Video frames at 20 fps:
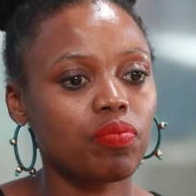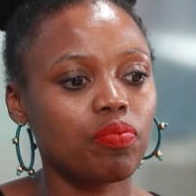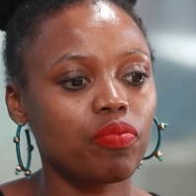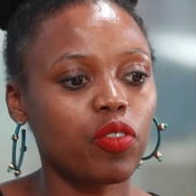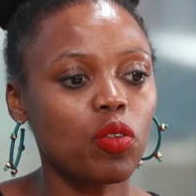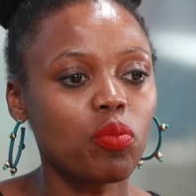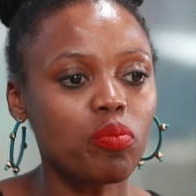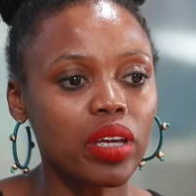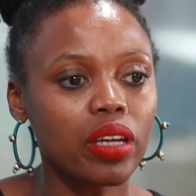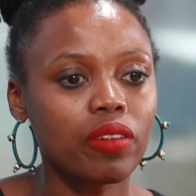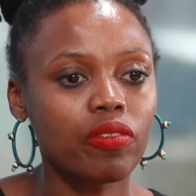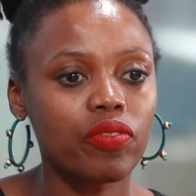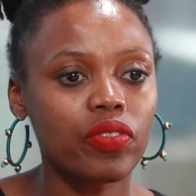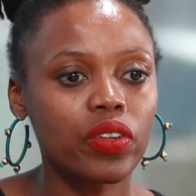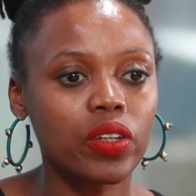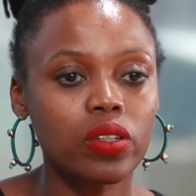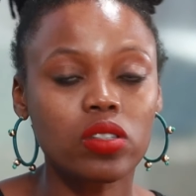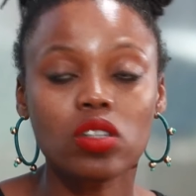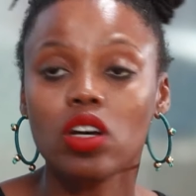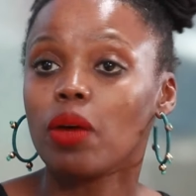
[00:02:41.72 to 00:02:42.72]
For me, it
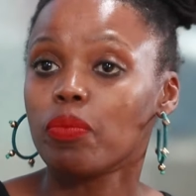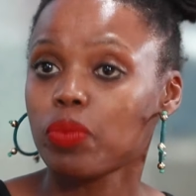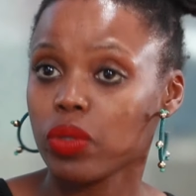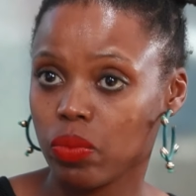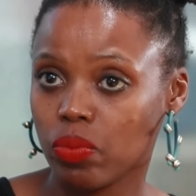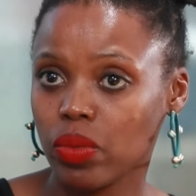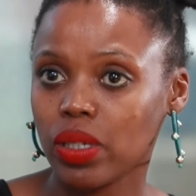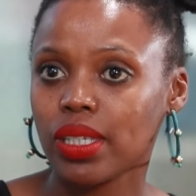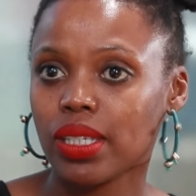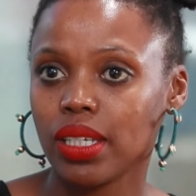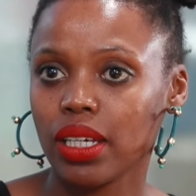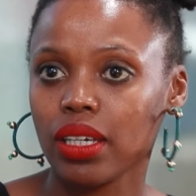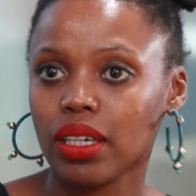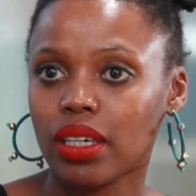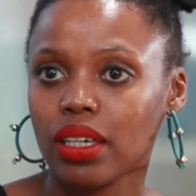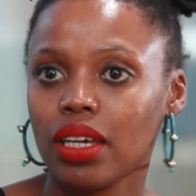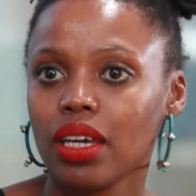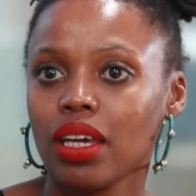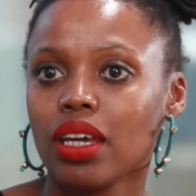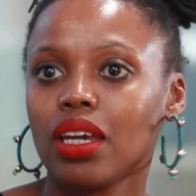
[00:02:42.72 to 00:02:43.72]
feels optimistic.